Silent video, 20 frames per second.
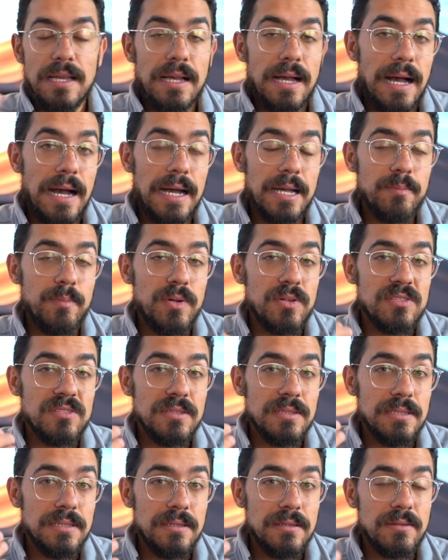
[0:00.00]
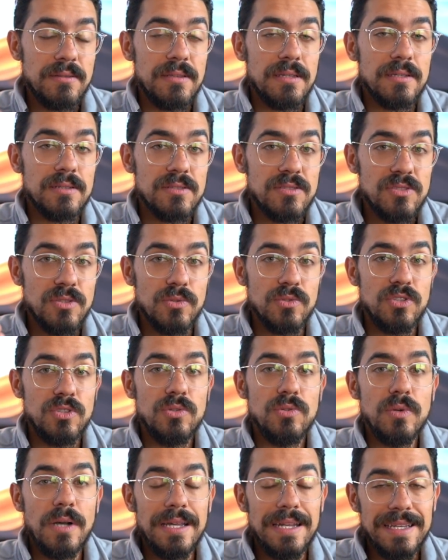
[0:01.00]
I personally think so
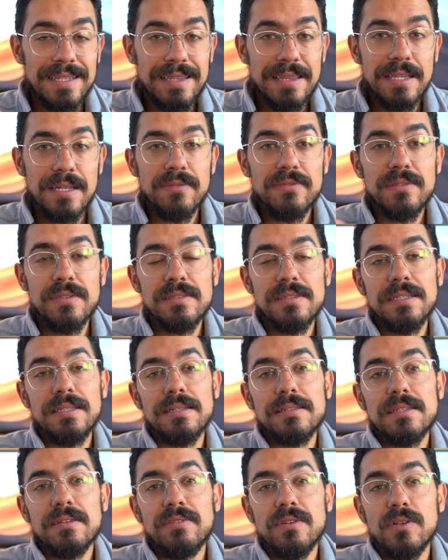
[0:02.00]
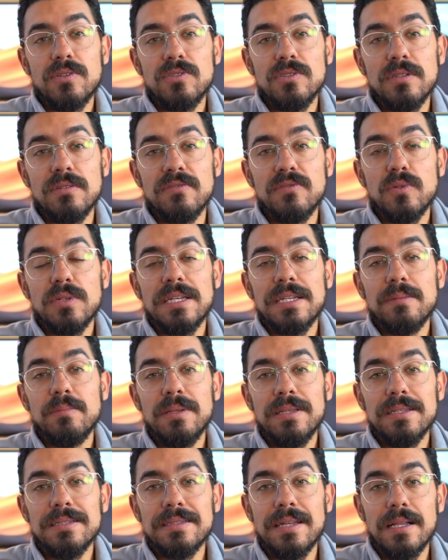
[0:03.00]
too, and I'd love to see that $748
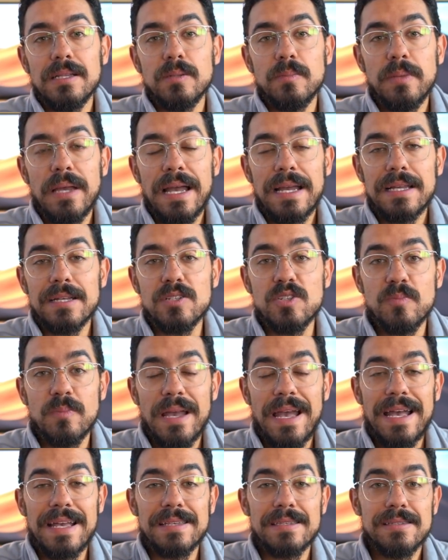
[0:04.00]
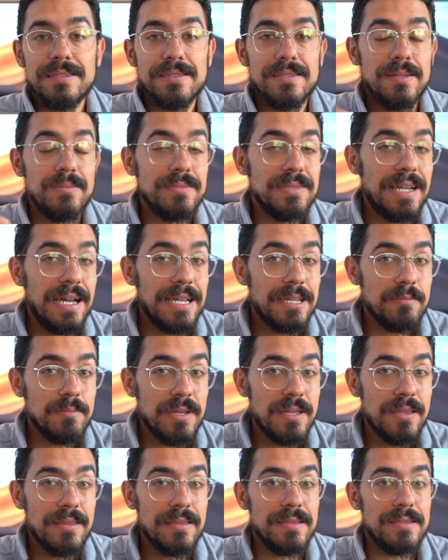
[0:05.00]
billion package pass sometime
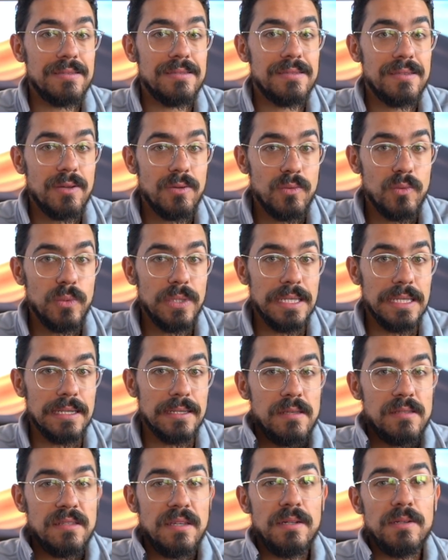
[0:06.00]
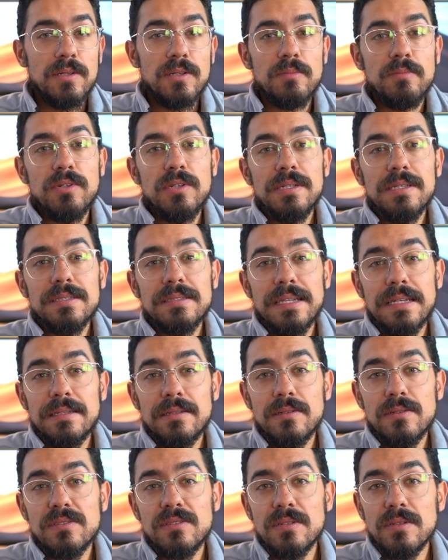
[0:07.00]
this week. Senator Bernie
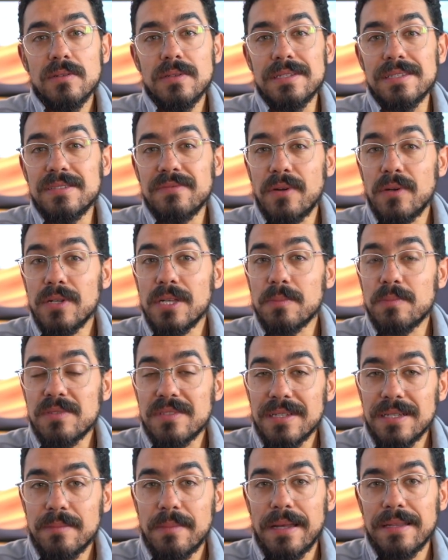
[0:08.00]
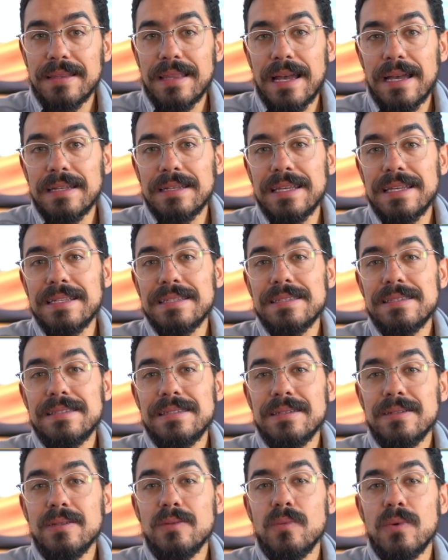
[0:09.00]
Sanders, though, is very upset about that and
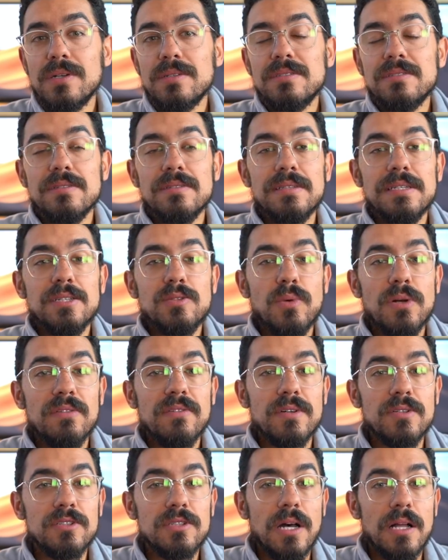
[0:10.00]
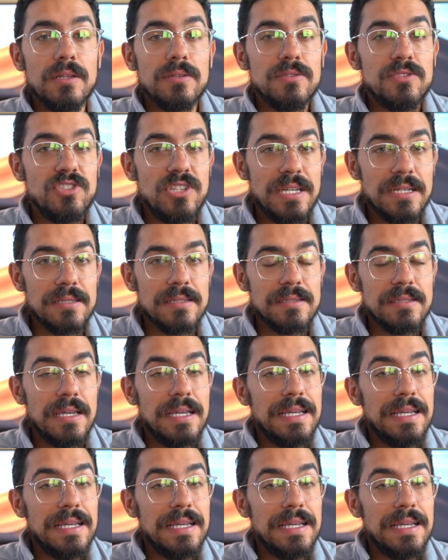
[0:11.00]
still wants to see $1,200 checks.